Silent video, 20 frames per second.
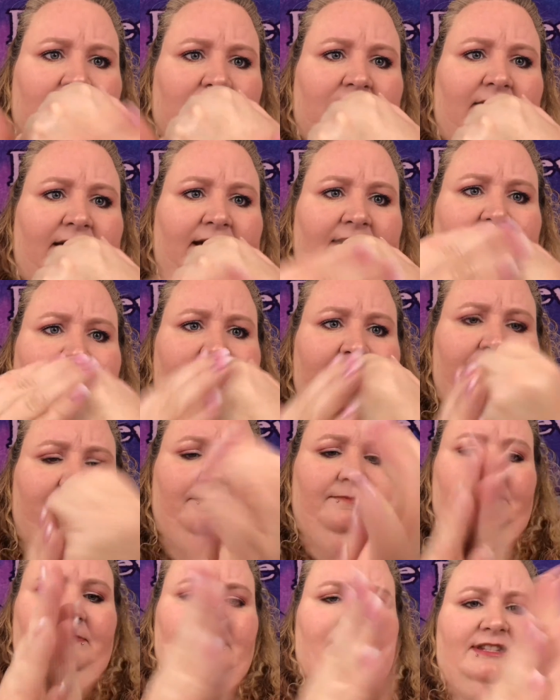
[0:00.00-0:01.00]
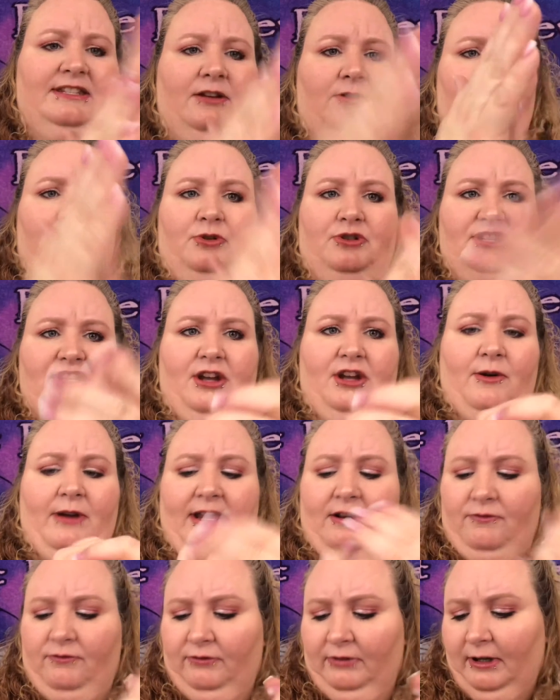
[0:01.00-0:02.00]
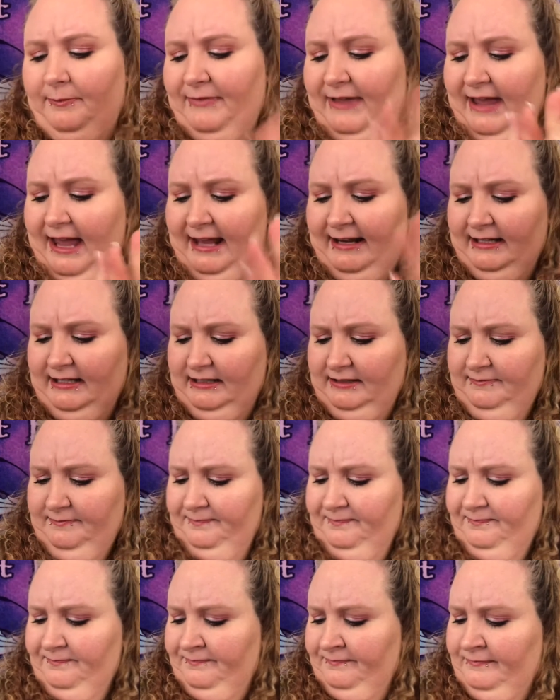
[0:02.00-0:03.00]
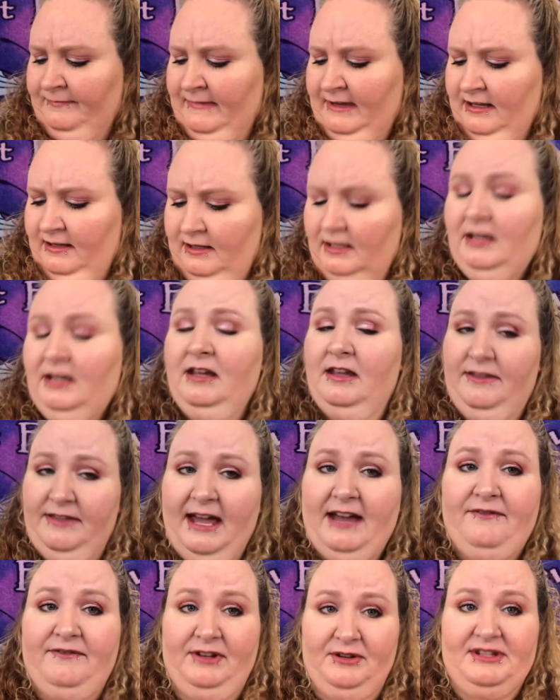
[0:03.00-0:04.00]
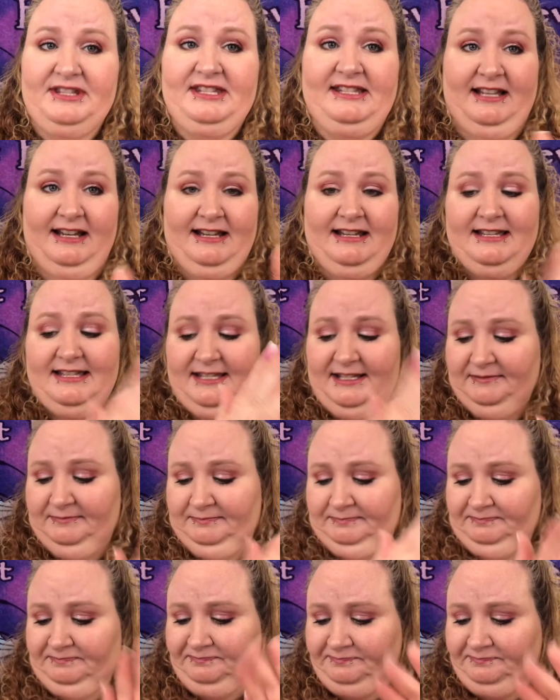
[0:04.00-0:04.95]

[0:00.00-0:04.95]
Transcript: Okay, so we'll just go ahead and rub that in. That feels nice.